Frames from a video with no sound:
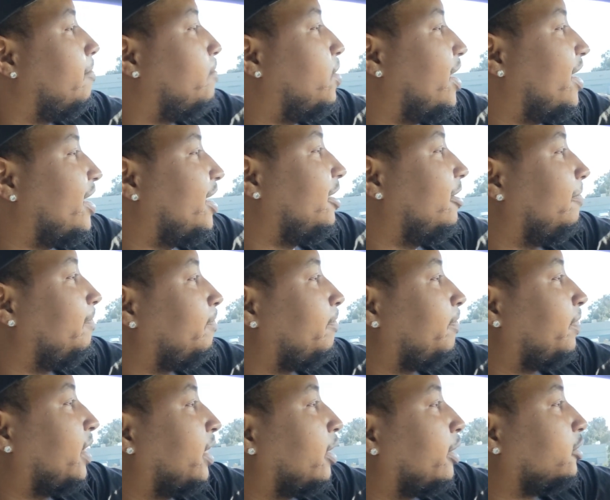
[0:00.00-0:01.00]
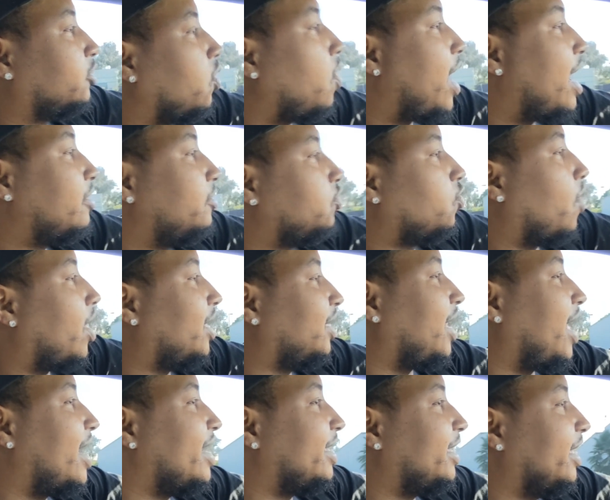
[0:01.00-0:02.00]
But so how do I
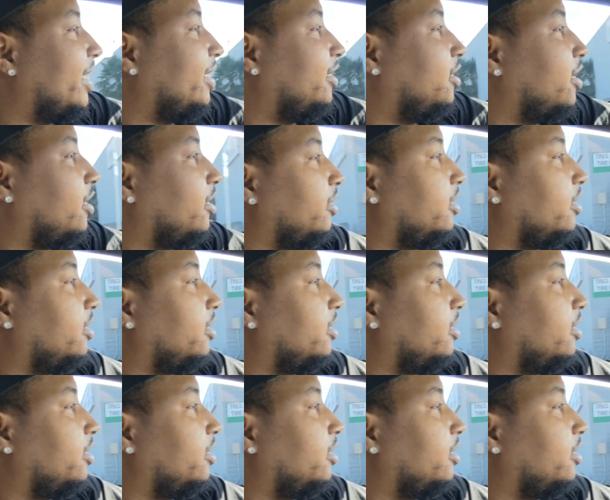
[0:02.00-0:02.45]
like it?